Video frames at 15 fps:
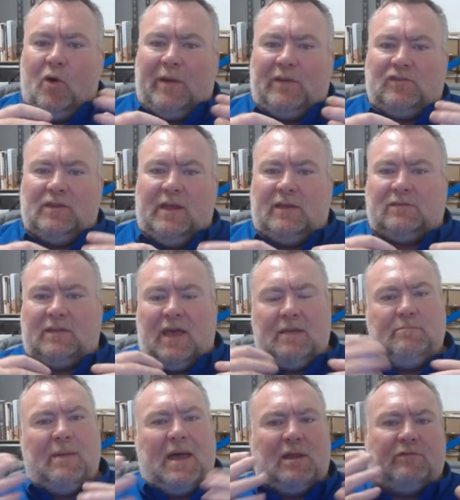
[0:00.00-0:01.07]
OHS,
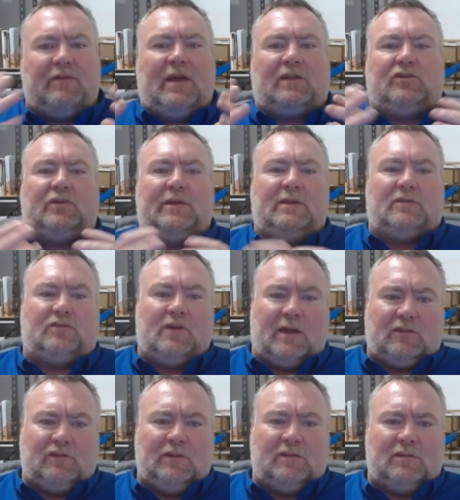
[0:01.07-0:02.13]
and manufacturer
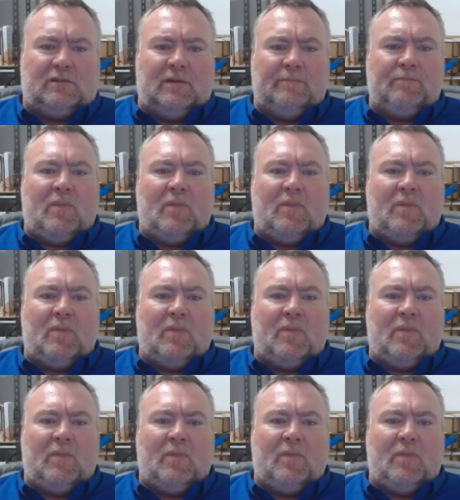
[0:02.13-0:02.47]
instructions.